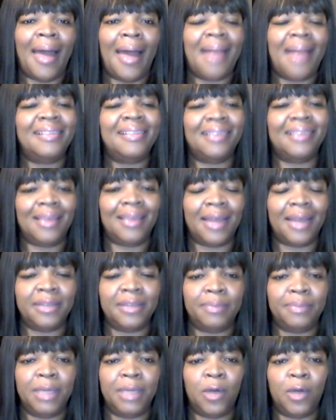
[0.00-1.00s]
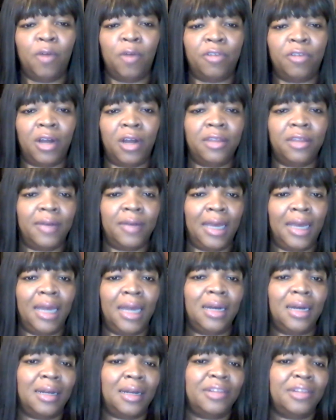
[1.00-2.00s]
and selected me over other
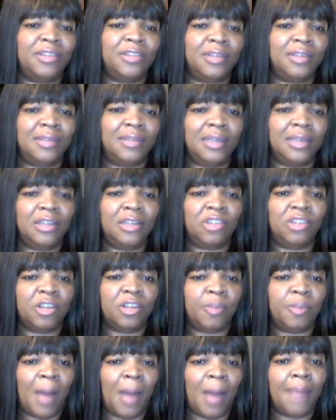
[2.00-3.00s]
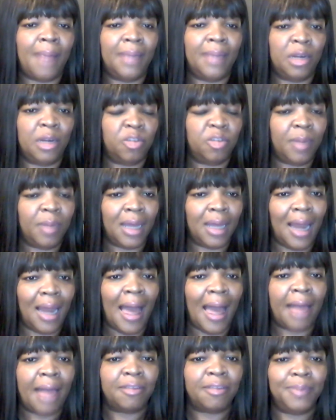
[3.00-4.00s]
candidates to teach a spa management
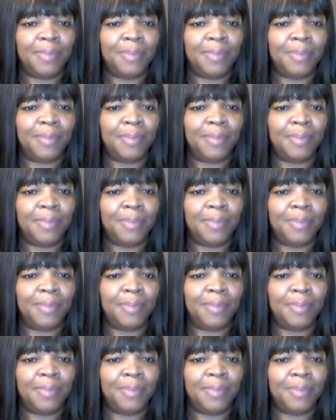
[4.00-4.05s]
class,